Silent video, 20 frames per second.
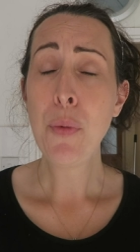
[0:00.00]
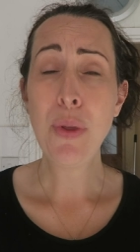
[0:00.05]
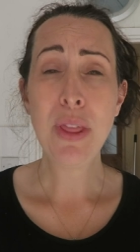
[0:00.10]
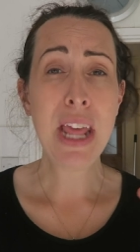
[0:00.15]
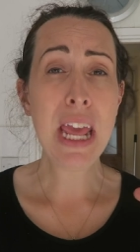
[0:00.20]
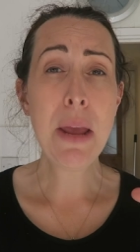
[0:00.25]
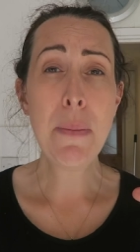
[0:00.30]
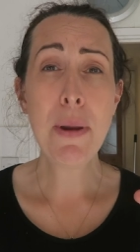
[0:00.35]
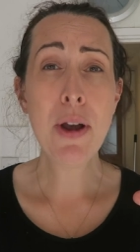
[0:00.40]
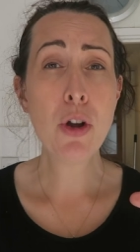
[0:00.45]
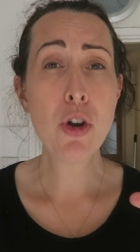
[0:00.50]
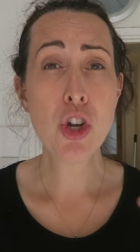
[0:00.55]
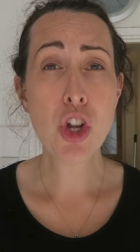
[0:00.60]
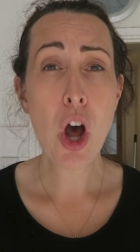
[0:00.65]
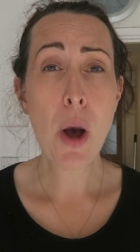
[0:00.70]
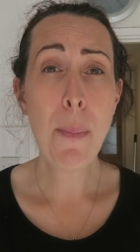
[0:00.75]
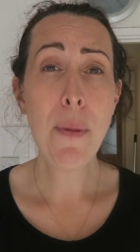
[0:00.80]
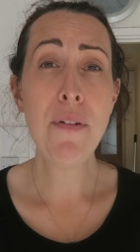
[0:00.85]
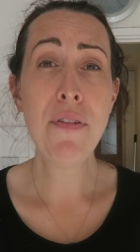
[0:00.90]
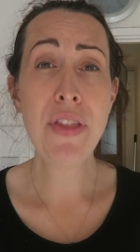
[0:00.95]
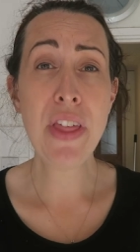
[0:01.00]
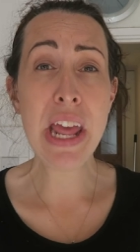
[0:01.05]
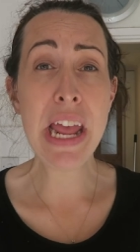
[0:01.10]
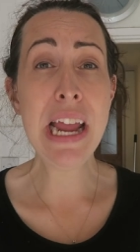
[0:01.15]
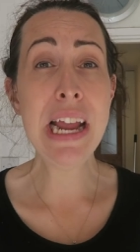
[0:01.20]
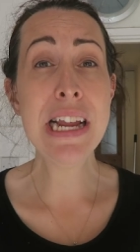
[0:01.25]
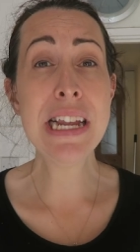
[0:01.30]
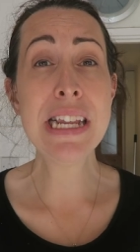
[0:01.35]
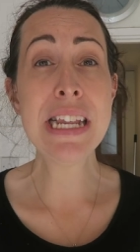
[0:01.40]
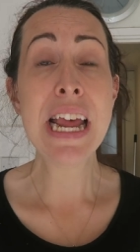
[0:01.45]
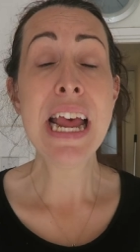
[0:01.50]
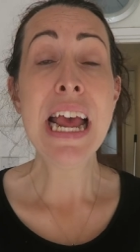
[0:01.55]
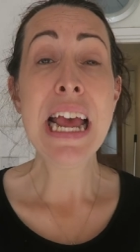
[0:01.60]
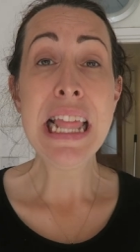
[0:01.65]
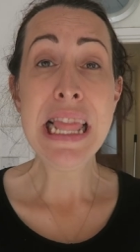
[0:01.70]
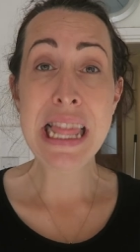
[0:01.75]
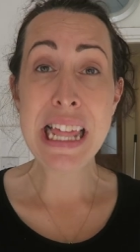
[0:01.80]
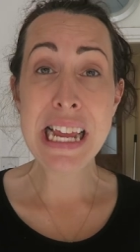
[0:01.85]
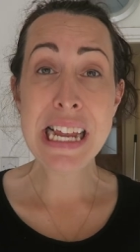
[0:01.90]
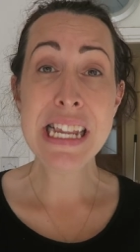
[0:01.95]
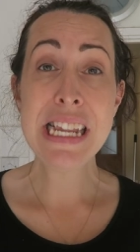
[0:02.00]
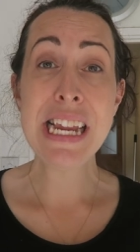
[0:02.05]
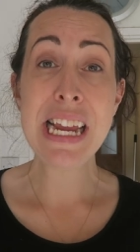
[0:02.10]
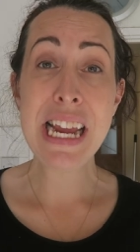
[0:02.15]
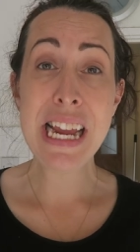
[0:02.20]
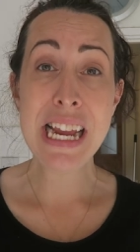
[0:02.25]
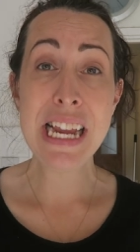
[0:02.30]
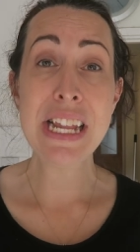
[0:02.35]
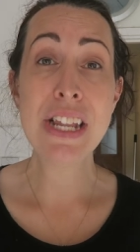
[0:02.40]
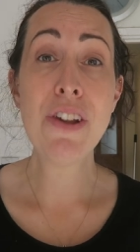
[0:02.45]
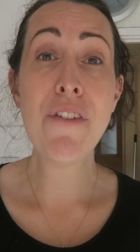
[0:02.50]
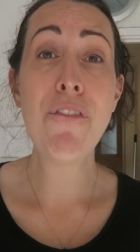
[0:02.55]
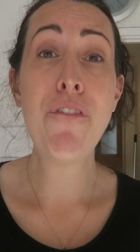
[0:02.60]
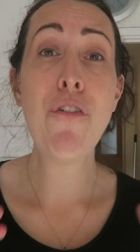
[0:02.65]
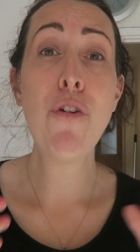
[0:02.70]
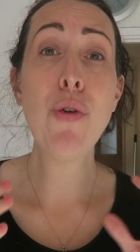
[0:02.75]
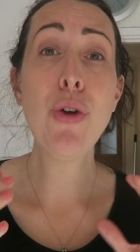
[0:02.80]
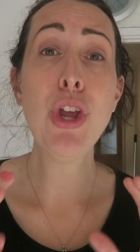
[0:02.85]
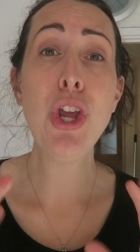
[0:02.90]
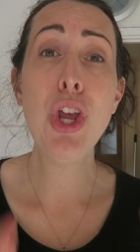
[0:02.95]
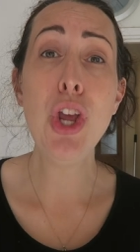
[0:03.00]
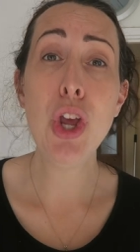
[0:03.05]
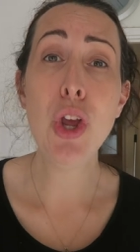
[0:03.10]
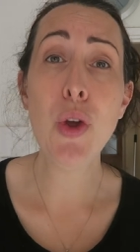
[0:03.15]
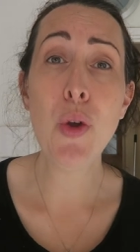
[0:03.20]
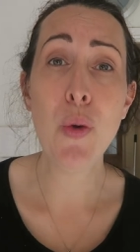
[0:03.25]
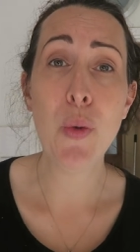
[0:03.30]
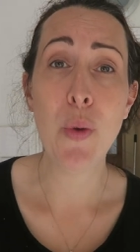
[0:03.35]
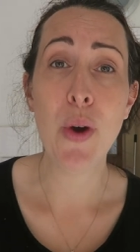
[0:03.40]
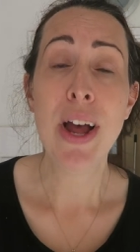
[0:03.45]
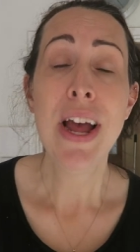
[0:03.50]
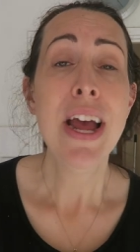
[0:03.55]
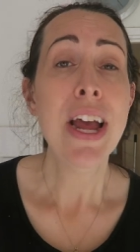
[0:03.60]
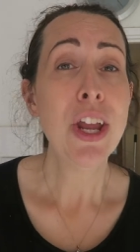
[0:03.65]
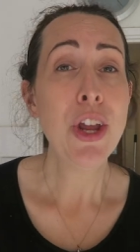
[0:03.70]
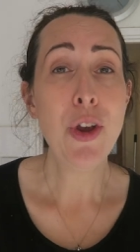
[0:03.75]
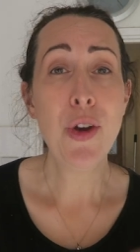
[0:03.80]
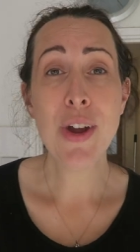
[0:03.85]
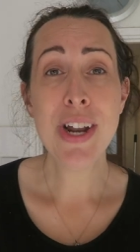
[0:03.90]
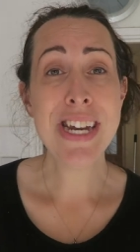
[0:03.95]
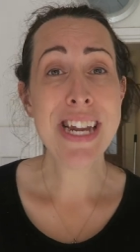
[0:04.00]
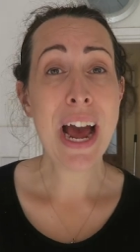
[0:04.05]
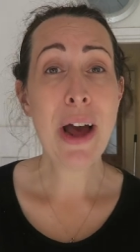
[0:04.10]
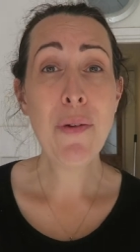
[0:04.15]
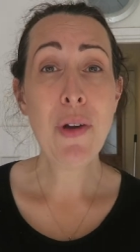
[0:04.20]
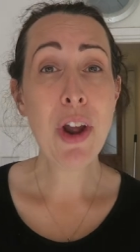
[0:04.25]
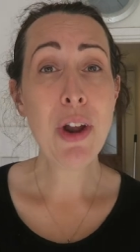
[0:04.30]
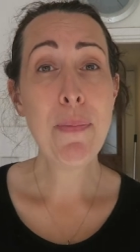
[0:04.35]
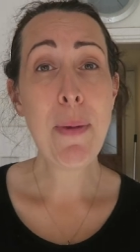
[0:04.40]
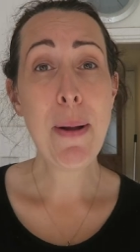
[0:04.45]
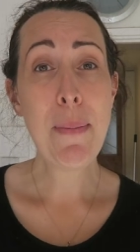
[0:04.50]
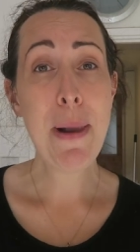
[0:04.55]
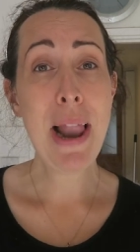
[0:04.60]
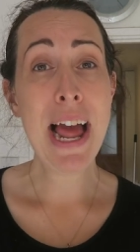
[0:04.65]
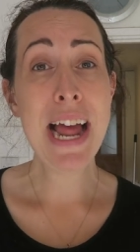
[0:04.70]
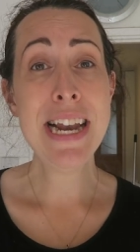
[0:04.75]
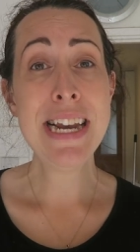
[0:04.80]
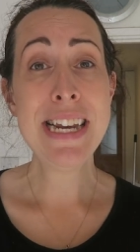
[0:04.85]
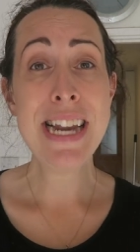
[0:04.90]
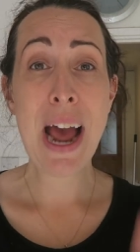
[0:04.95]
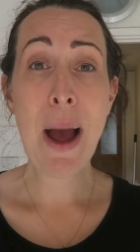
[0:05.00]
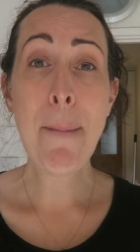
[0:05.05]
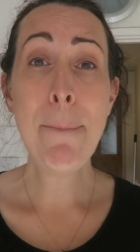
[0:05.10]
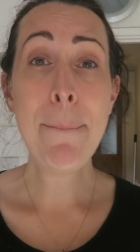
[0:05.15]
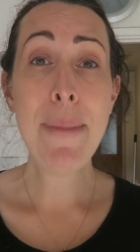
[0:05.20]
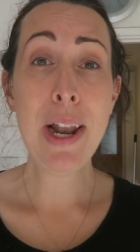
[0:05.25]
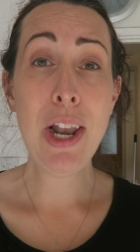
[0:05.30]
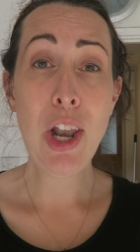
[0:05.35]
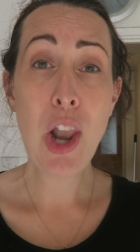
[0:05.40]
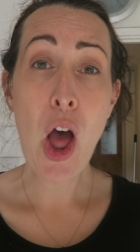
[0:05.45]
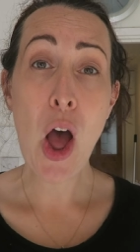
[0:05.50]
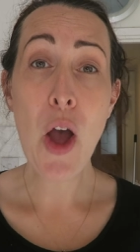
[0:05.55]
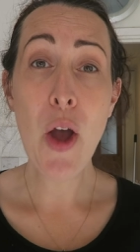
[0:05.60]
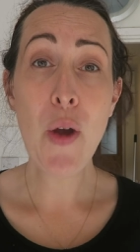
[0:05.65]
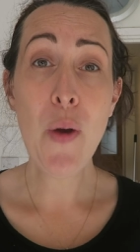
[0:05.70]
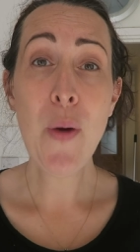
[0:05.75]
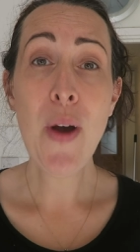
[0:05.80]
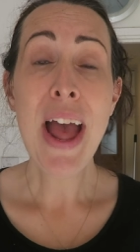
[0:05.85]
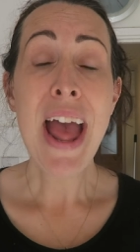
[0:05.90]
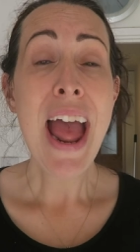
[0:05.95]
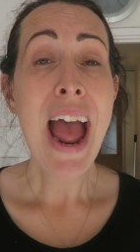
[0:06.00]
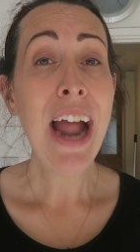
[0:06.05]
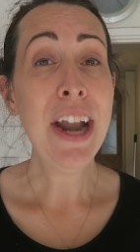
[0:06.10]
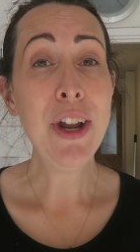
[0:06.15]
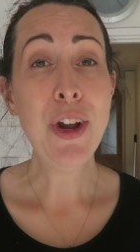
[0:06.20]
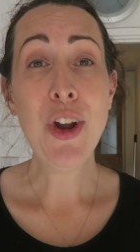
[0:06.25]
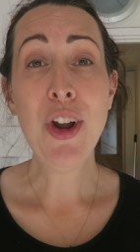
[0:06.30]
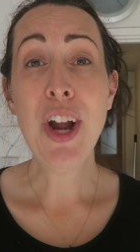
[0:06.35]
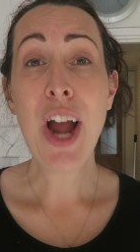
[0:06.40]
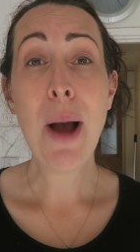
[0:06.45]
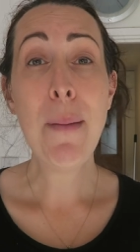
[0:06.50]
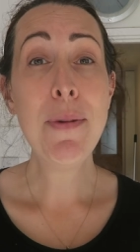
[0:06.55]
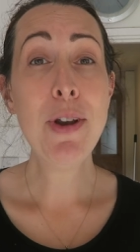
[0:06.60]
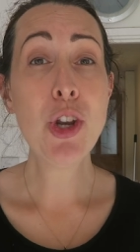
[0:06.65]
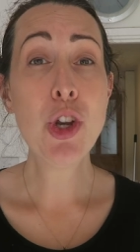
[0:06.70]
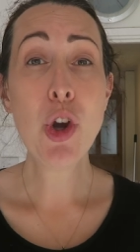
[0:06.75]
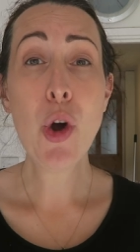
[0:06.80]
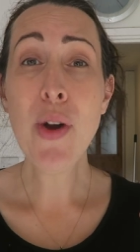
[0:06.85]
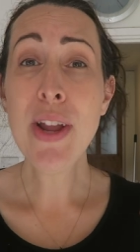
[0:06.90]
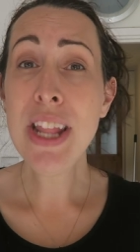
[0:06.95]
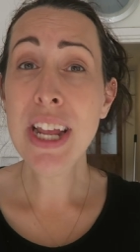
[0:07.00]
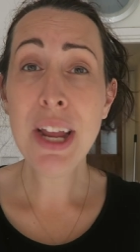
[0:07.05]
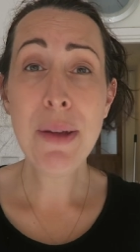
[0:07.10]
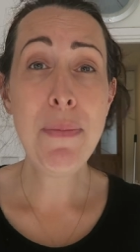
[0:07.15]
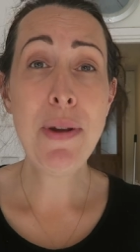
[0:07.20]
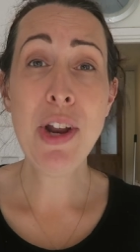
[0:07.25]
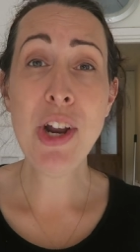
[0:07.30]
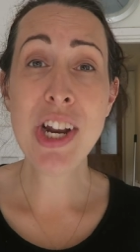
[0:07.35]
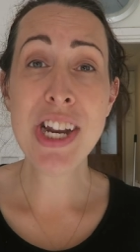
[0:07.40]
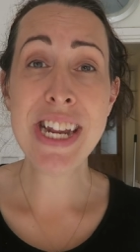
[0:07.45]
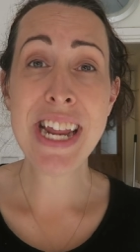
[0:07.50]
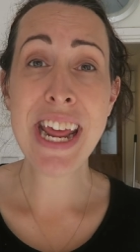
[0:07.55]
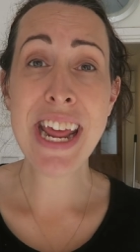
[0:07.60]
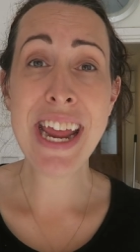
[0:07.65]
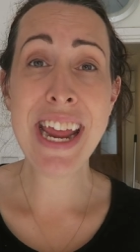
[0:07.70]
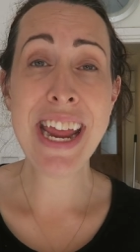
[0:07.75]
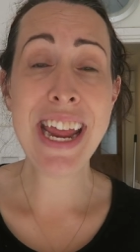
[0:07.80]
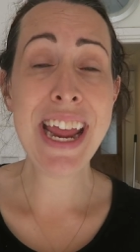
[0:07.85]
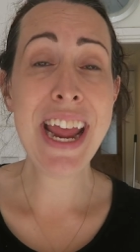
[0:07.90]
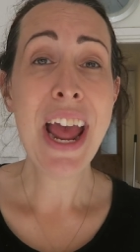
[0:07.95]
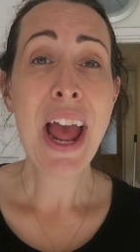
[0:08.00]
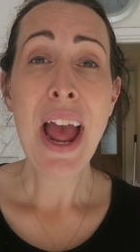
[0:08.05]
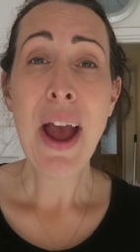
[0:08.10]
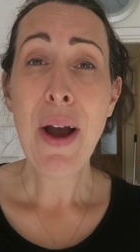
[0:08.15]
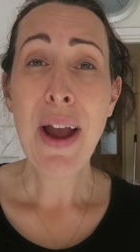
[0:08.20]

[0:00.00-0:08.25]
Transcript: with keeping on top of things, this is for you. You can download my plan down below and you can come and join the community.